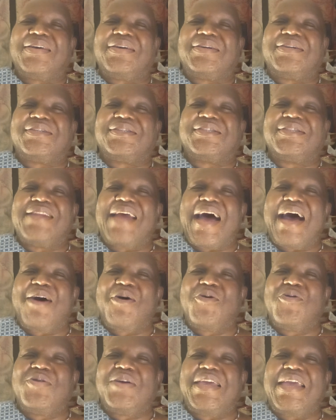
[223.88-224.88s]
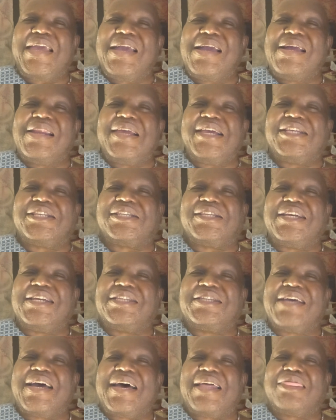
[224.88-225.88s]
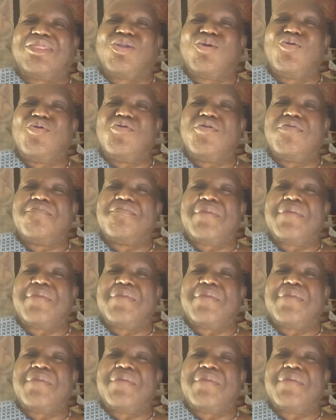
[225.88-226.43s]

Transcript: is now English teacher to